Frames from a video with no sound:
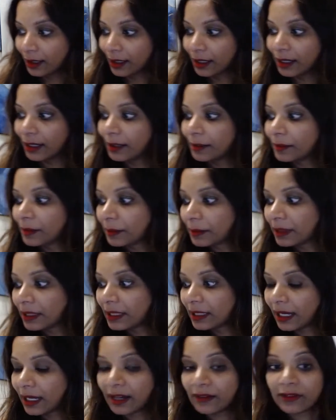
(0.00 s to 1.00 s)
I'm going to
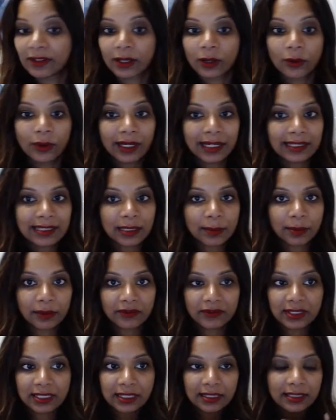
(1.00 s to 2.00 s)
have a quick sip of
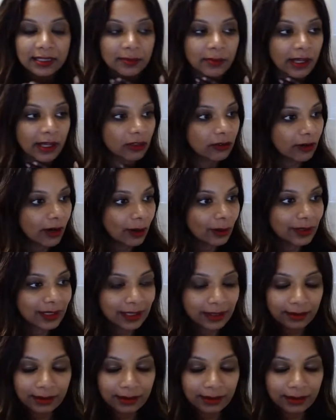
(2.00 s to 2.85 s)
tea because my throat